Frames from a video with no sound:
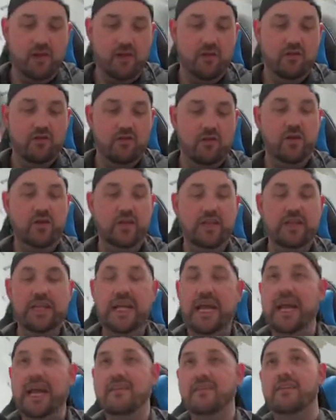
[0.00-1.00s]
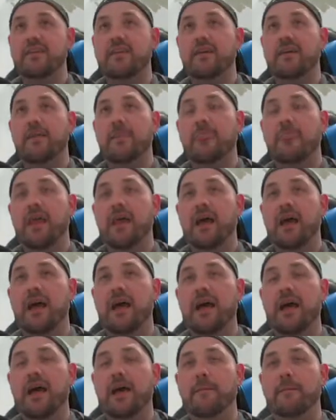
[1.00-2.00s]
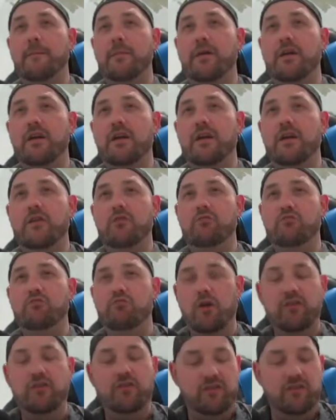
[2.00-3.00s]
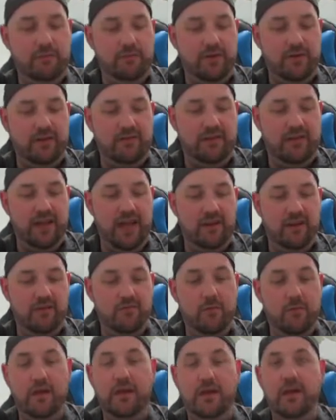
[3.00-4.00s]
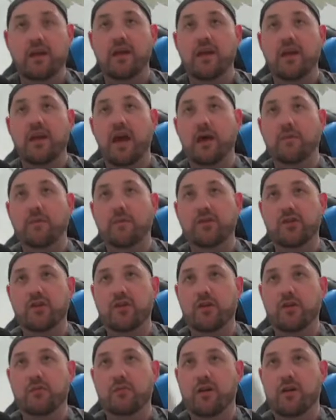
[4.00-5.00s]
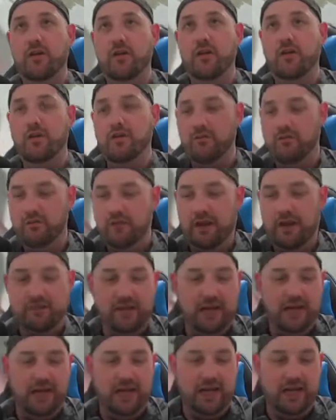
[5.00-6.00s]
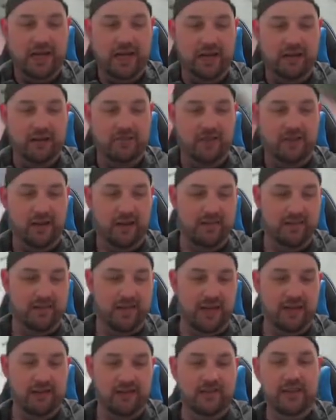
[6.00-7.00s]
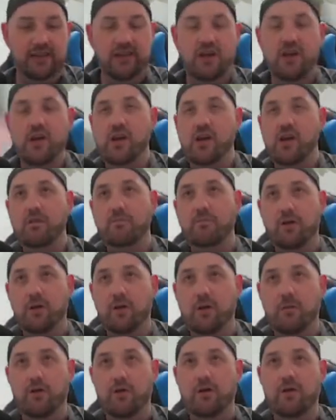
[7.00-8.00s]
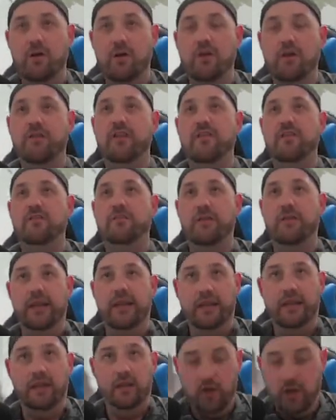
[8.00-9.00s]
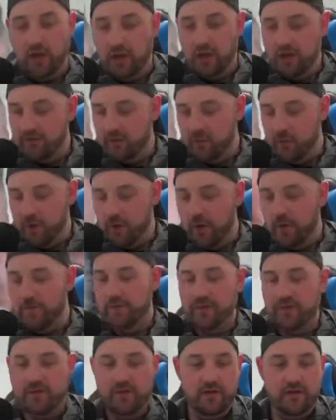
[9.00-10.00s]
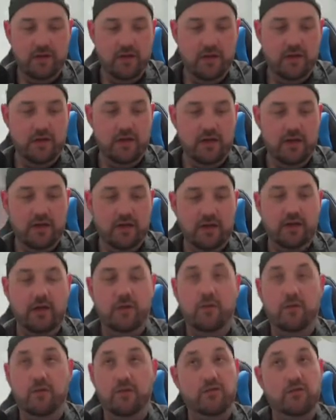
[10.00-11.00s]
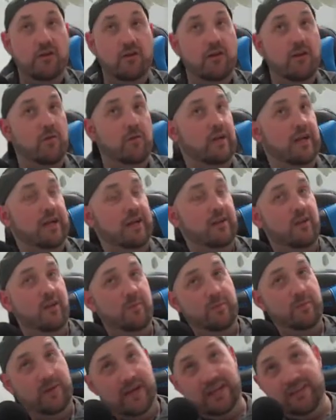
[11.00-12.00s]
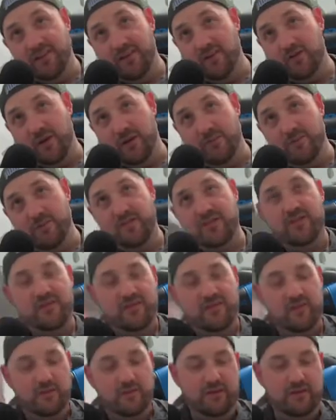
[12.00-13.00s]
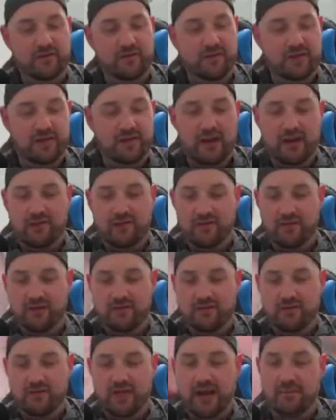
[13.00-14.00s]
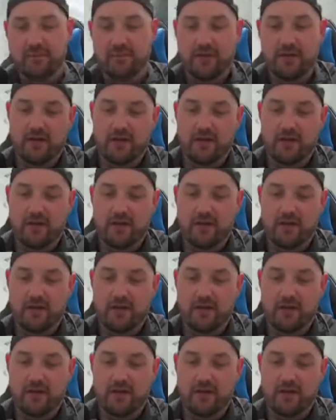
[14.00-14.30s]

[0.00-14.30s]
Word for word: So lands, um... mostly pretty standard for me. Uh, Bajuka Bog, Graveyard Hate, fantastic. Cabal Coffers, playing a lot of swamps. Cabal Stronghold, playing a lot of basic swamps, so really, really nice for that ramp.